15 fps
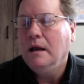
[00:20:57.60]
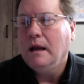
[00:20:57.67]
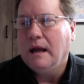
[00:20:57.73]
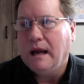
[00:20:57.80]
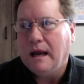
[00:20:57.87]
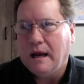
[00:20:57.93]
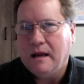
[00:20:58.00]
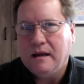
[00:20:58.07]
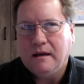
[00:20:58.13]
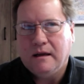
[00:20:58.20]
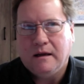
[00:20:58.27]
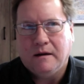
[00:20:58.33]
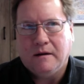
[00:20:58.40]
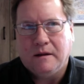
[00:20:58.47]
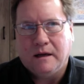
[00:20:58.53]
And,
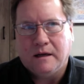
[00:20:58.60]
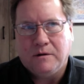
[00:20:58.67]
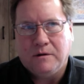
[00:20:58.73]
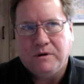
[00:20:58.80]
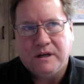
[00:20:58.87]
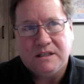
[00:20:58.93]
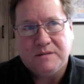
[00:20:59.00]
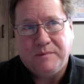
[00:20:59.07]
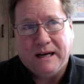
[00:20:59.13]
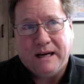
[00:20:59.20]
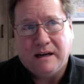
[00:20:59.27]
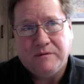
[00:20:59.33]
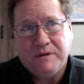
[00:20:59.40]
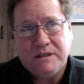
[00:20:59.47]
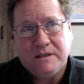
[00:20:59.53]
you know, like you would
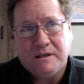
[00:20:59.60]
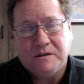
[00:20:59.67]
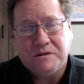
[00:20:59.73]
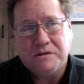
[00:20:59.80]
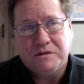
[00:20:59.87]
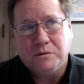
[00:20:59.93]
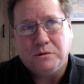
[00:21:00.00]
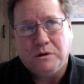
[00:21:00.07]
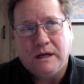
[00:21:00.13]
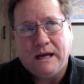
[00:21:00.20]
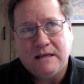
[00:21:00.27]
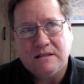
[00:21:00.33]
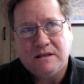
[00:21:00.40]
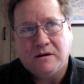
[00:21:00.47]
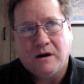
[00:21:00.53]
expect, every single school
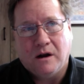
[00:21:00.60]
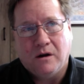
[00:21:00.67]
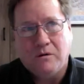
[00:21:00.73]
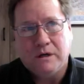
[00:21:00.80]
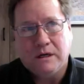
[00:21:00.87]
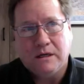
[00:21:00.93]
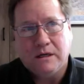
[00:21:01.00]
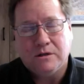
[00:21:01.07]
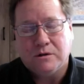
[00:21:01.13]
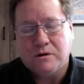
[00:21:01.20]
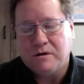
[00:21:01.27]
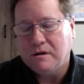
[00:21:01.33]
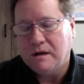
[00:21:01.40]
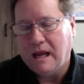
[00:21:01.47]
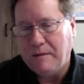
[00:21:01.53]
has their own
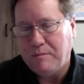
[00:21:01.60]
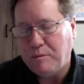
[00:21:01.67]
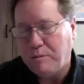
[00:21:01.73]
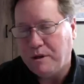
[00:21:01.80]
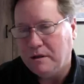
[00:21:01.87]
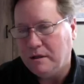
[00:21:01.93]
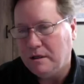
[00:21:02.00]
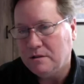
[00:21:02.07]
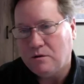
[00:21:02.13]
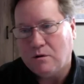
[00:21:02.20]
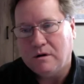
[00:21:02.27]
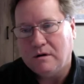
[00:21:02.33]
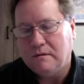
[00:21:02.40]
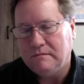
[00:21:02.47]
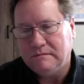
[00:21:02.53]
internal capabilities
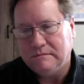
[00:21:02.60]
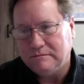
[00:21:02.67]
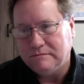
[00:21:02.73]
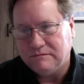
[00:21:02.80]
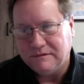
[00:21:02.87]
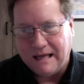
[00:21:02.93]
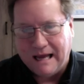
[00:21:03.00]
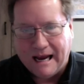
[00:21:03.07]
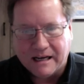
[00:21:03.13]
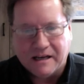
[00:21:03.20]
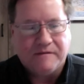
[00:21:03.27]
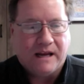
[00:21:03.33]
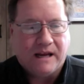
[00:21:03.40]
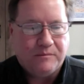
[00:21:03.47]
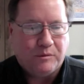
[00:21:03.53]
or lack
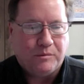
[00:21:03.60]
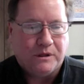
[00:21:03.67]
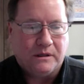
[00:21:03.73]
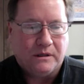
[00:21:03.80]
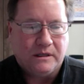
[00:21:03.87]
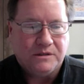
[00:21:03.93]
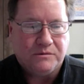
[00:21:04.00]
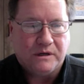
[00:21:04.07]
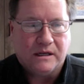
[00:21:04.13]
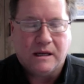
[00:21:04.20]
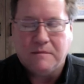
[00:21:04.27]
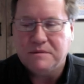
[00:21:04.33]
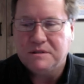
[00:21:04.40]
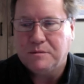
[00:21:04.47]
of capabilities when it comes